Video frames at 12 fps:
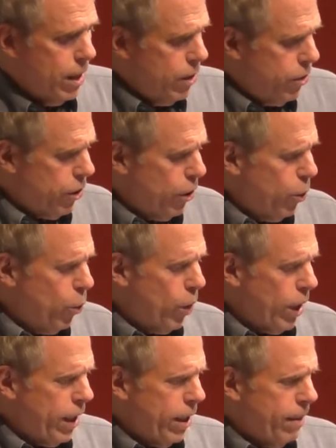So,
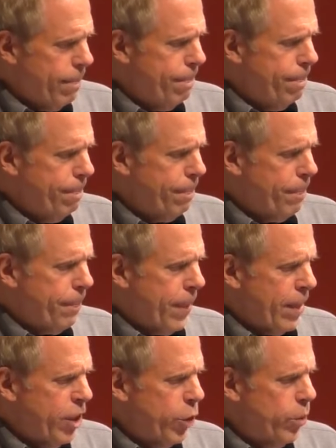
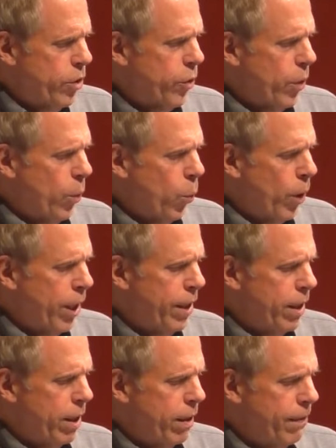and this was one
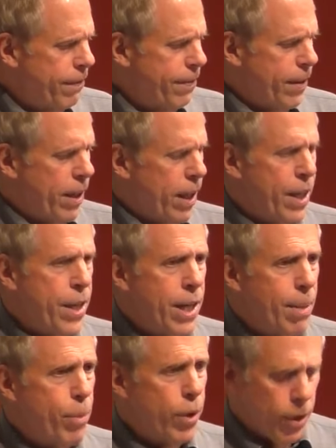of a
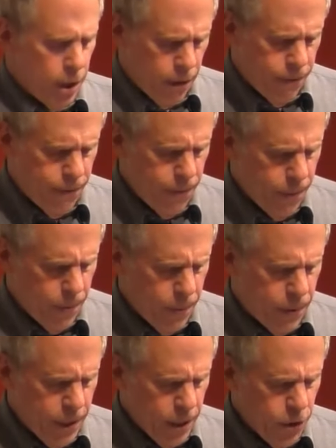number of
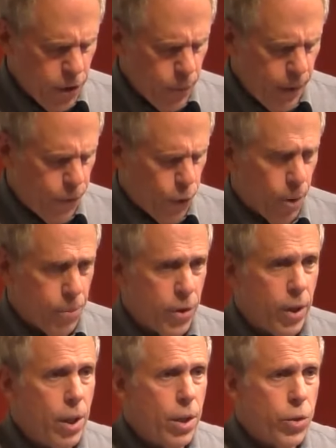Tillerson reforms
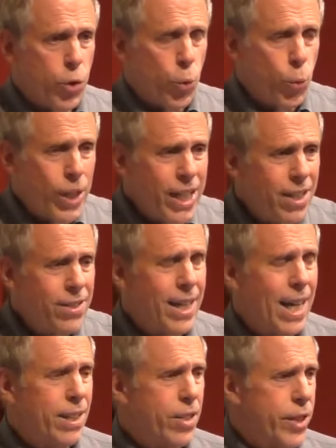to
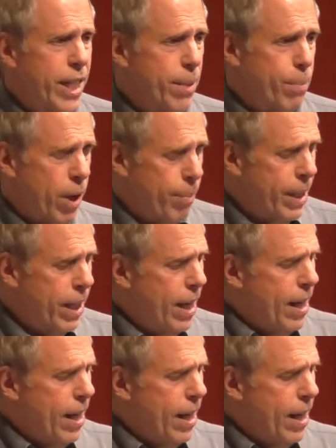redesign the State Department.